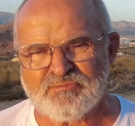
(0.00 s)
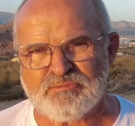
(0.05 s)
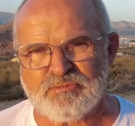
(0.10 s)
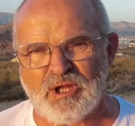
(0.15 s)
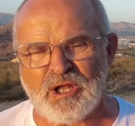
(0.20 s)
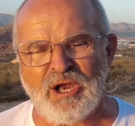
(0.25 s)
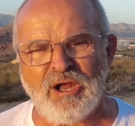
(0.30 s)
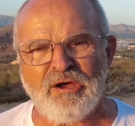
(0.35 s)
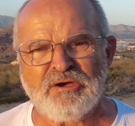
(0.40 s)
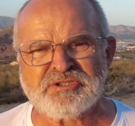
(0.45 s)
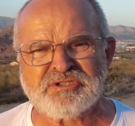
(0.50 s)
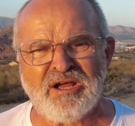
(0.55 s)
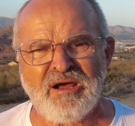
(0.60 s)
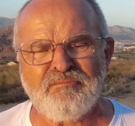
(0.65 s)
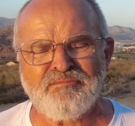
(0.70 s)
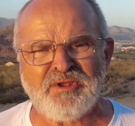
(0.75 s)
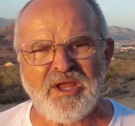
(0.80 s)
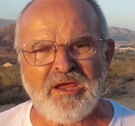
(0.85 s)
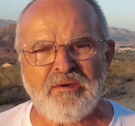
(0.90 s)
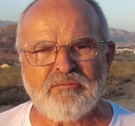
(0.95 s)
the last
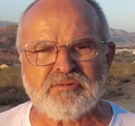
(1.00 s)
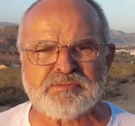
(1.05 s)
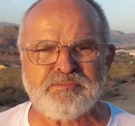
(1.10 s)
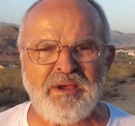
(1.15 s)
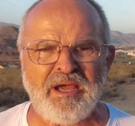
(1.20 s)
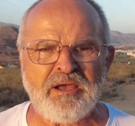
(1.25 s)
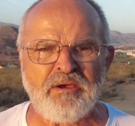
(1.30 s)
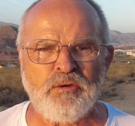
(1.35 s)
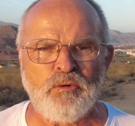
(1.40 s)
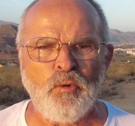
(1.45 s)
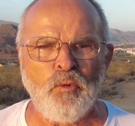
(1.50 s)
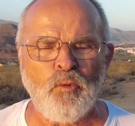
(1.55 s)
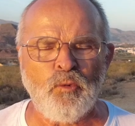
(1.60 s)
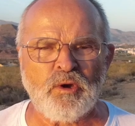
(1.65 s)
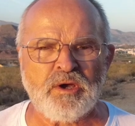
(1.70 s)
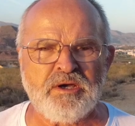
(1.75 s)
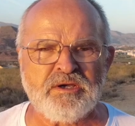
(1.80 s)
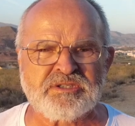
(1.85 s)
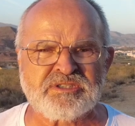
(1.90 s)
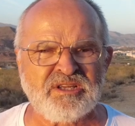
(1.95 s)
update was back in
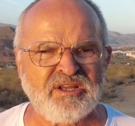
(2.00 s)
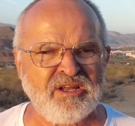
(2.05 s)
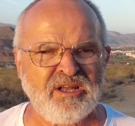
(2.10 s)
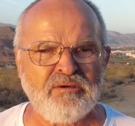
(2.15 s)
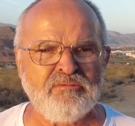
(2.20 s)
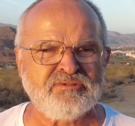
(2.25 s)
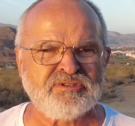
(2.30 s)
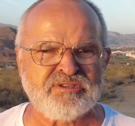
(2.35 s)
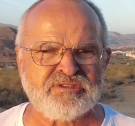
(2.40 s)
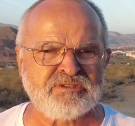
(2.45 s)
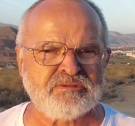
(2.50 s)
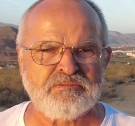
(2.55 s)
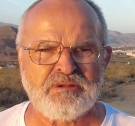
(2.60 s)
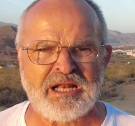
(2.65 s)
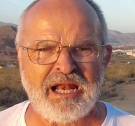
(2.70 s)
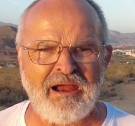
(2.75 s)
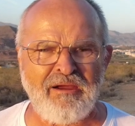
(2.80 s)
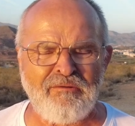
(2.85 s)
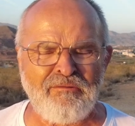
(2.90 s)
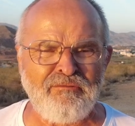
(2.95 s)
August, and it was just
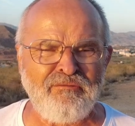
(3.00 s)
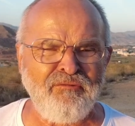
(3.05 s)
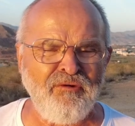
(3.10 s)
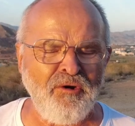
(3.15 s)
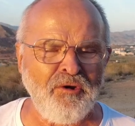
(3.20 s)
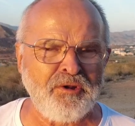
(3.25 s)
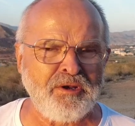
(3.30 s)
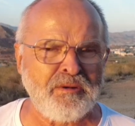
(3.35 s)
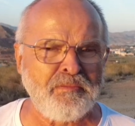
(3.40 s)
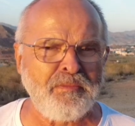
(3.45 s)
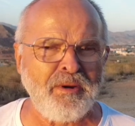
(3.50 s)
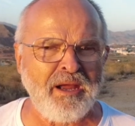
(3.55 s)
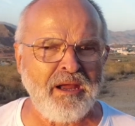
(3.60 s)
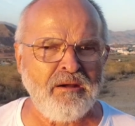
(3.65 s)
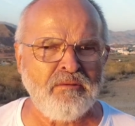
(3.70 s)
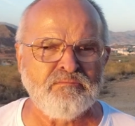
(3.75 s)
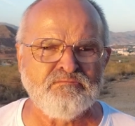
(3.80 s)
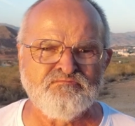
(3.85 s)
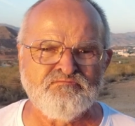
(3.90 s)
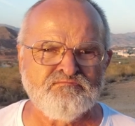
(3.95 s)
clarifying
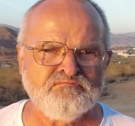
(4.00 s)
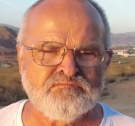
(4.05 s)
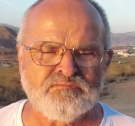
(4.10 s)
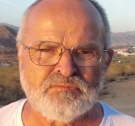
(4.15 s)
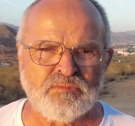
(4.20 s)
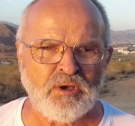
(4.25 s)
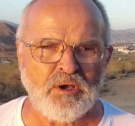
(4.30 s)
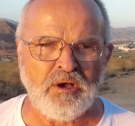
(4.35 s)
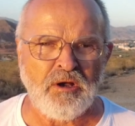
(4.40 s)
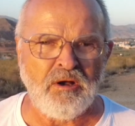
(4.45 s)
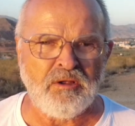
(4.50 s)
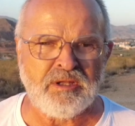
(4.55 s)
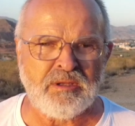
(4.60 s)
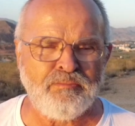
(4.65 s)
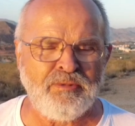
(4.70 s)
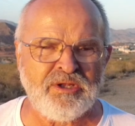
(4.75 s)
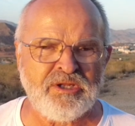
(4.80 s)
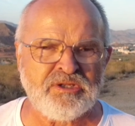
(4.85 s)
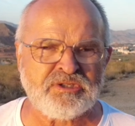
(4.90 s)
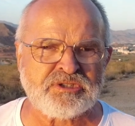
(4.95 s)
about the
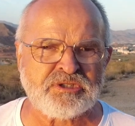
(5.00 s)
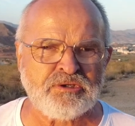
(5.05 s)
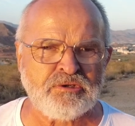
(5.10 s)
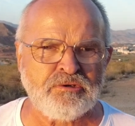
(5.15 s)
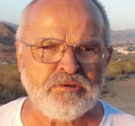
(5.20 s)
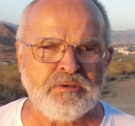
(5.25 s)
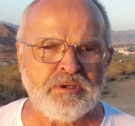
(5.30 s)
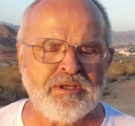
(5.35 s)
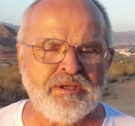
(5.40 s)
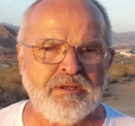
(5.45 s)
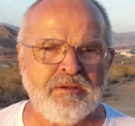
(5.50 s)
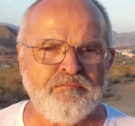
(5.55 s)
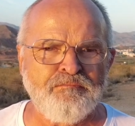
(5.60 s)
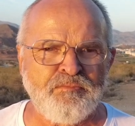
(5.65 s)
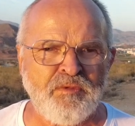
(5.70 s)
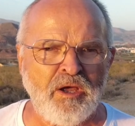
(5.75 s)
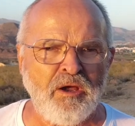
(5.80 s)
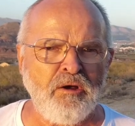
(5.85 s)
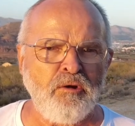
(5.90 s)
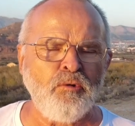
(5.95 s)
Mini 2.
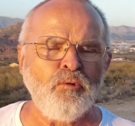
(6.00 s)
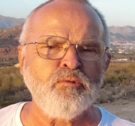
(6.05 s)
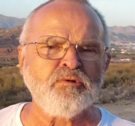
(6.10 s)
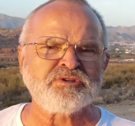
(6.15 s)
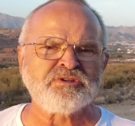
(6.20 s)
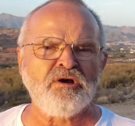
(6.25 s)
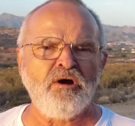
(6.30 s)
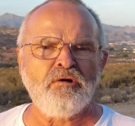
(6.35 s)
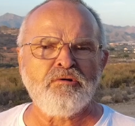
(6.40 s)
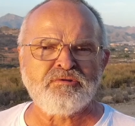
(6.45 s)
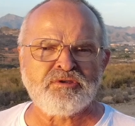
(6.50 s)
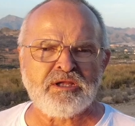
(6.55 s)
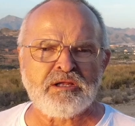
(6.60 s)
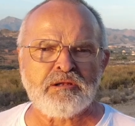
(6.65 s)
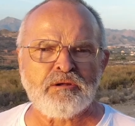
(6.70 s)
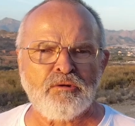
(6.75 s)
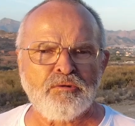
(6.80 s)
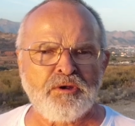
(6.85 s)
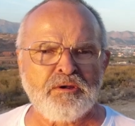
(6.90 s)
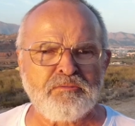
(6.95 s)
Now also I did
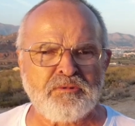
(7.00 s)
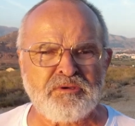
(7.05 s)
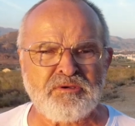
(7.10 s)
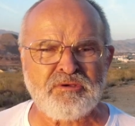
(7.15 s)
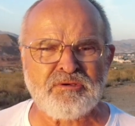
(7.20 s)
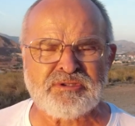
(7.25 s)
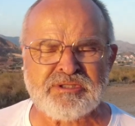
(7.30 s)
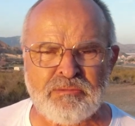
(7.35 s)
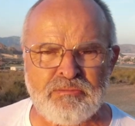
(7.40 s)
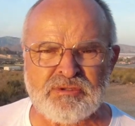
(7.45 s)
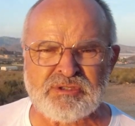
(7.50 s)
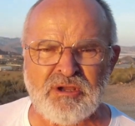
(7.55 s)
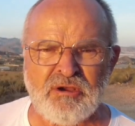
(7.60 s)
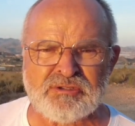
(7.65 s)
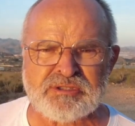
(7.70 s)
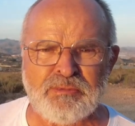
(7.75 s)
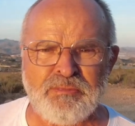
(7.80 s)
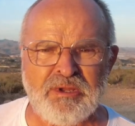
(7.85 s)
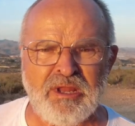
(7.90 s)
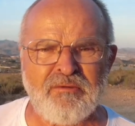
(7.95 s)
learn, because somebody was
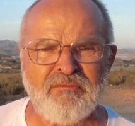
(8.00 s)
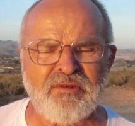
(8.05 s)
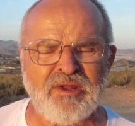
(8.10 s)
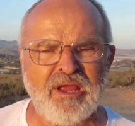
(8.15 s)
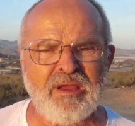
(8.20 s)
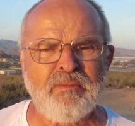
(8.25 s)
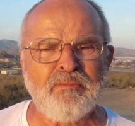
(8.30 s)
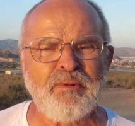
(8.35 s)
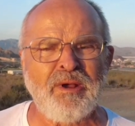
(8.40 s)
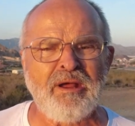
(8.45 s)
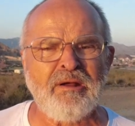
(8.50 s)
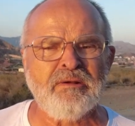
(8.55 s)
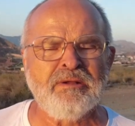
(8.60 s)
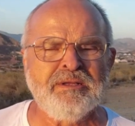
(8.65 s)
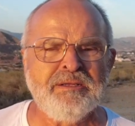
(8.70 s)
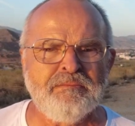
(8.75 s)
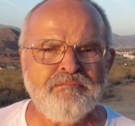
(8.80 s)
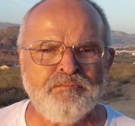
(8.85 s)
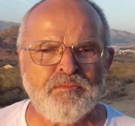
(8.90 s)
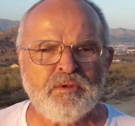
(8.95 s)
asking me the other day about
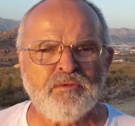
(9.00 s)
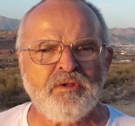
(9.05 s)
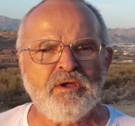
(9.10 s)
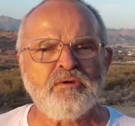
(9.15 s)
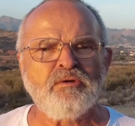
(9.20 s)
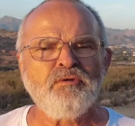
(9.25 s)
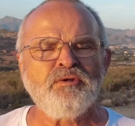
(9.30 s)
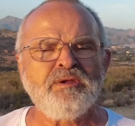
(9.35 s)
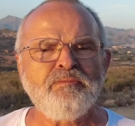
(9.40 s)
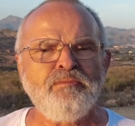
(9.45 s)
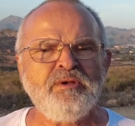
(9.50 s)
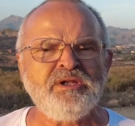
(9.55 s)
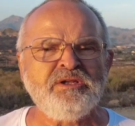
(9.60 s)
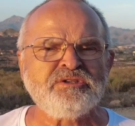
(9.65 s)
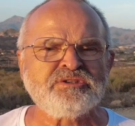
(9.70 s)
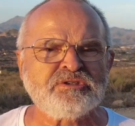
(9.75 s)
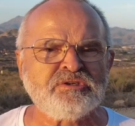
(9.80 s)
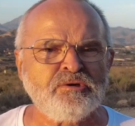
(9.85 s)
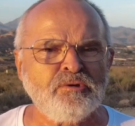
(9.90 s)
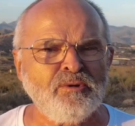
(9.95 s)
they got the Mini
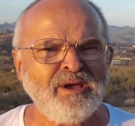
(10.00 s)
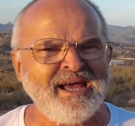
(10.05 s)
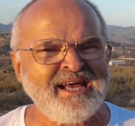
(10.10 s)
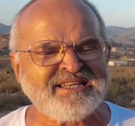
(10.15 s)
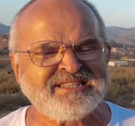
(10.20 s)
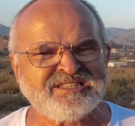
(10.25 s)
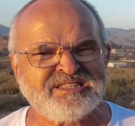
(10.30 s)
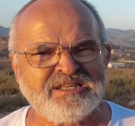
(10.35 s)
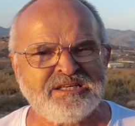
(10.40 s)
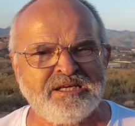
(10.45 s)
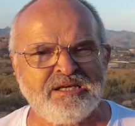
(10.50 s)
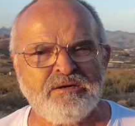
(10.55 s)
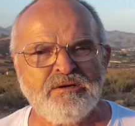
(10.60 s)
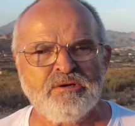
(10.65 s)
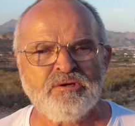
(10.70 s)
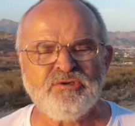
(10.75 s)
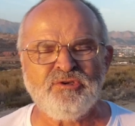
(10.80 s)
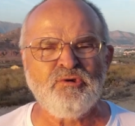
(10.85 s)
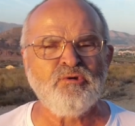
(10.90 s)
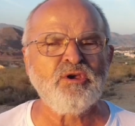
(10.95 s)
2 SE.
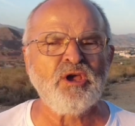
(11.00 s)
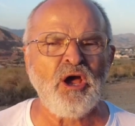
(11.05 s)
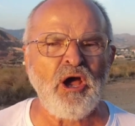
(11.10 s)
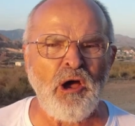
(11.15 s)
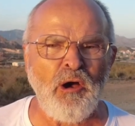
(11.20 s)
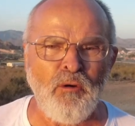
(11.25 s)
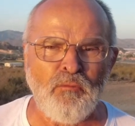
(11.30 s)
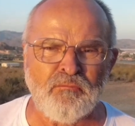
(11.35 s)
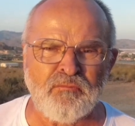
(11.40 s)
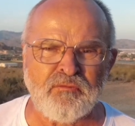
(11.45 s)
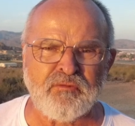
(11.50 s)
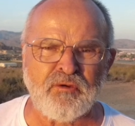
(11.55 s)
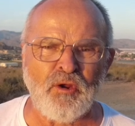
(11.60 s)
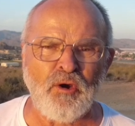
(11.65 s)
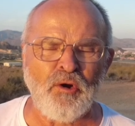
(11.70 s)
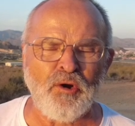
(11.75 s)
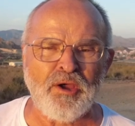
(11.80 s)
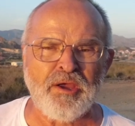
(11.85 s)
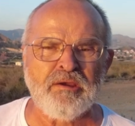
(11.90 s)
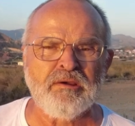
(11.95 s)
You can't
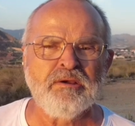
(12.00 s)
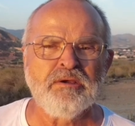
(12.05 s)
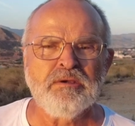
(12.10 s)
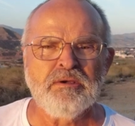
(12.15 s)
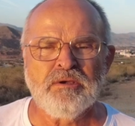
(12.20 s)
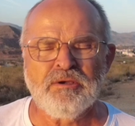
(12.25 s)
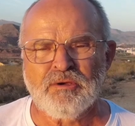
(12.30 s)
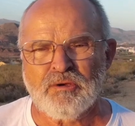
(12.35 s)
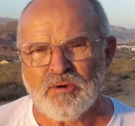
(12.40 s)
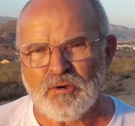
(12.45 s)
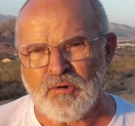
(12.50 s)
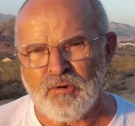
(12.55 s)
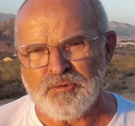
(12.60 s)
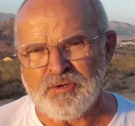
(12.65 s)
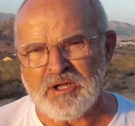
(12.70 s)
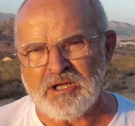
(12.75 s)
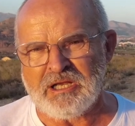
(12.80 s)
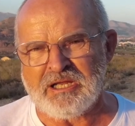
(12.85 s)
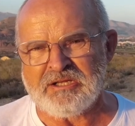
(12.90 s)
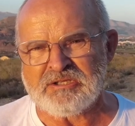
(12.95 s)
fly it on
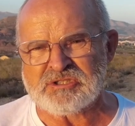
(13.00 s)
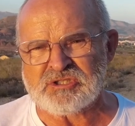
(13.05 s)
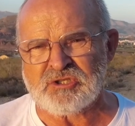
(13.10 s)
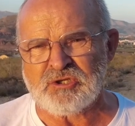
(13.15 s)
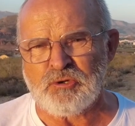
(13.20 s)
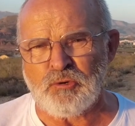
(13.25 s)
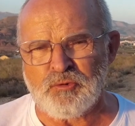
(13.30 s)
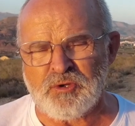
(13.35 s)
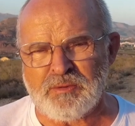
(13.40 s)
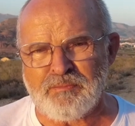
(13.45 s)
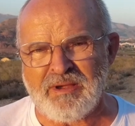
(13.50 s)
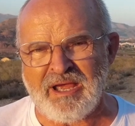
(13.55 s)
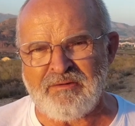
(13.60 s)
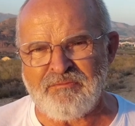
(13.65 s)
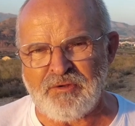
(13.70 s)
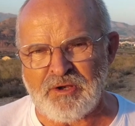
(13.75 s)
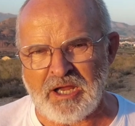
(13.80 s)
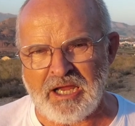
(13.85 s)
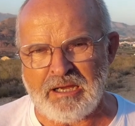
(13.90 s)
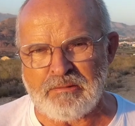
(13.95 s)
the Litchi or the
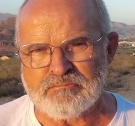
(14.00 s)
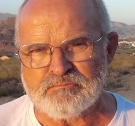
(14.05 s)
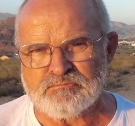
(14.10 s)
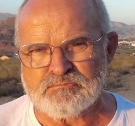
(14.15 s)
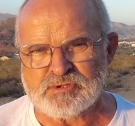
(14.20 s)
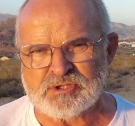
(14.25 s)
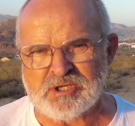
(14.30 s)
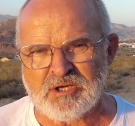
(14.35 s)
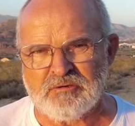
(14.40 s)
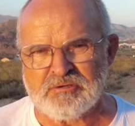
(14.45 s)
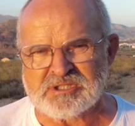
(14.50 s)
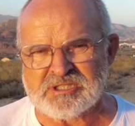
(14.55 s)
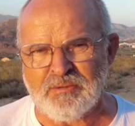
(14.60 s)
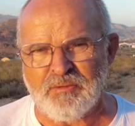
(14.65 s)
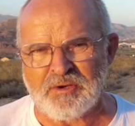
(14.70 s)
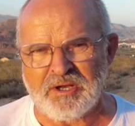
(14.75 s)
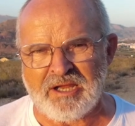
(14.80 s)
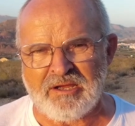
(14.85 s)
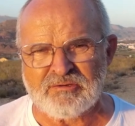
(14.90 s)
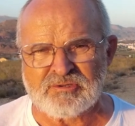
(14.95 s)
Mavic app. So
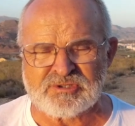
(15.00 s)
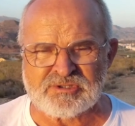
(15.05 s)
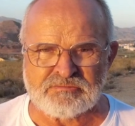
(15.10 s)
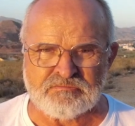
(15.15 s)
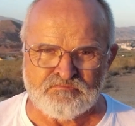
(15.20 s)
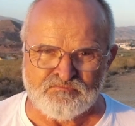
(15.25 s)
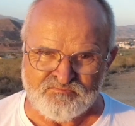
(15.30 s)
something else